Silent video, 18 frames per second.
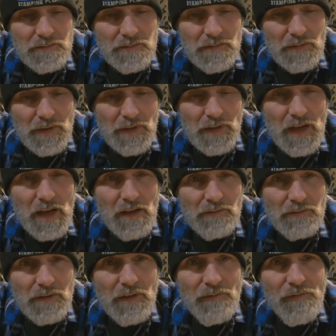And
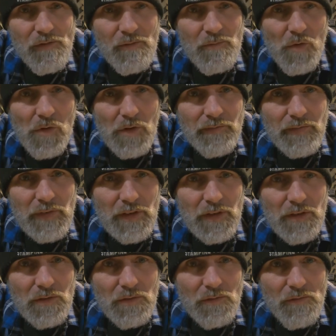I'll give some more
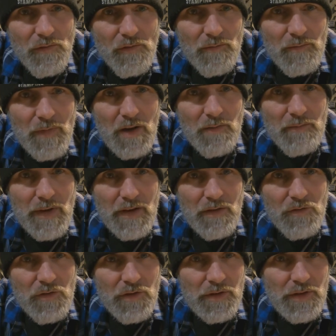videos about my
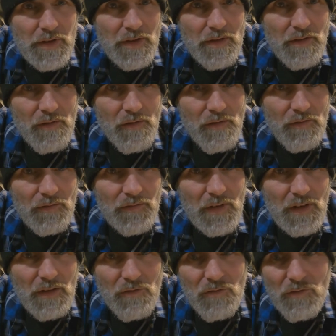journeys,
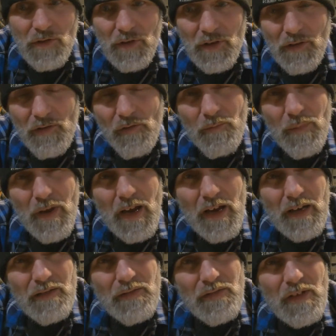things you can
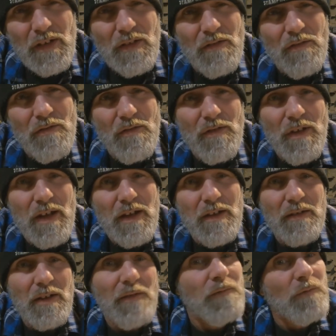expect, things
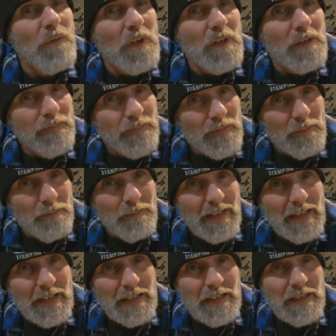that have worked for
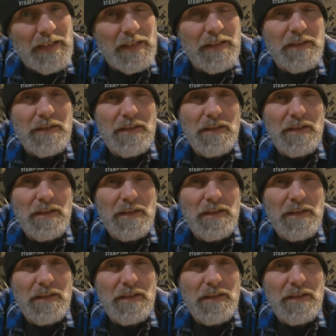me.